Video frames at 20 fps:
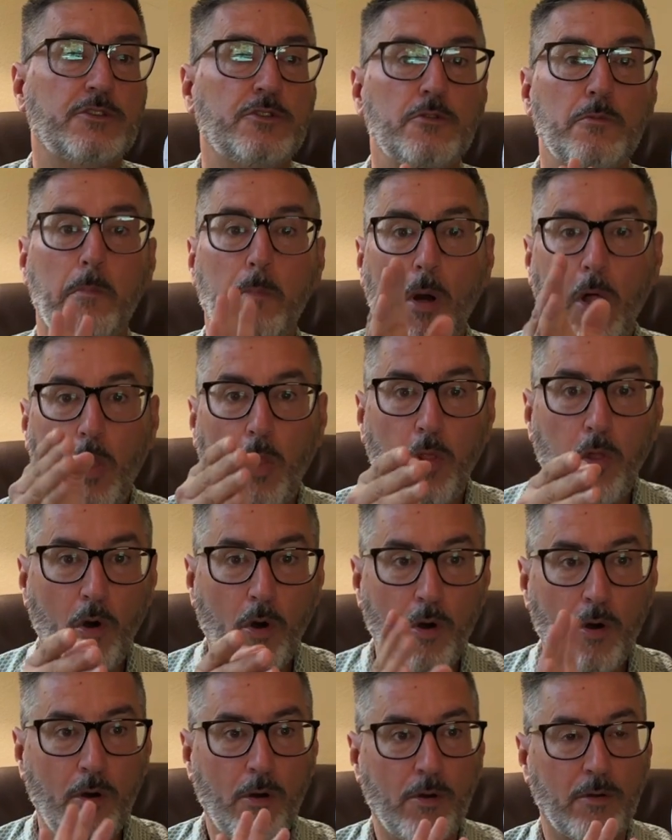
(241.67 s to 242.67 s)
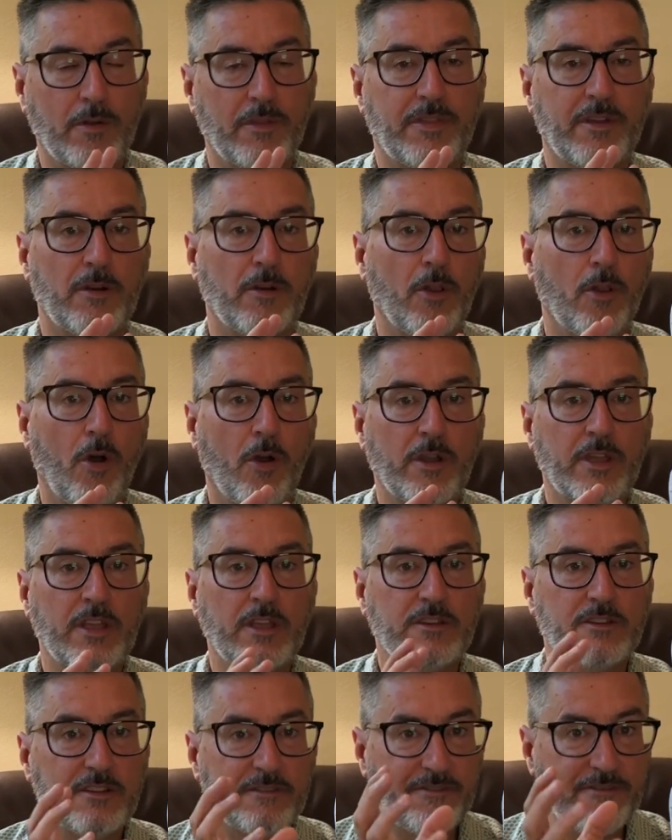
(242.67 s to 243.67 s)
to belong, they're longing
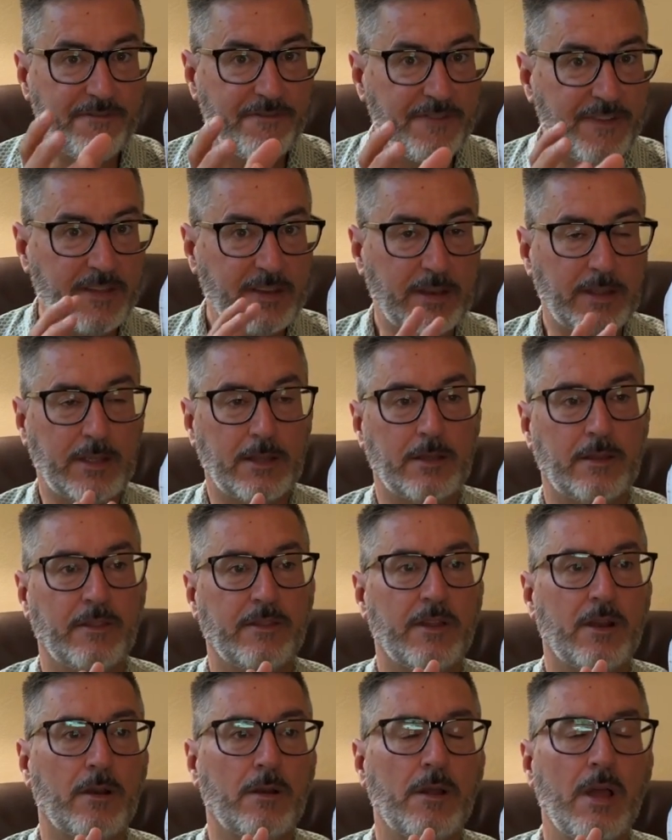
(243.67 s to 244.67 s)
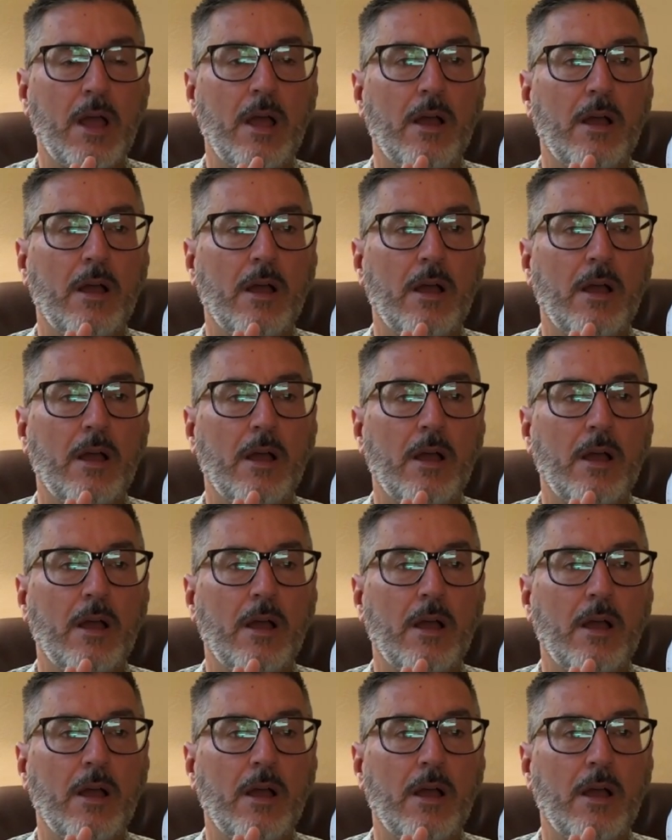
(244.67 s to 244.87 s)
to fit in, they're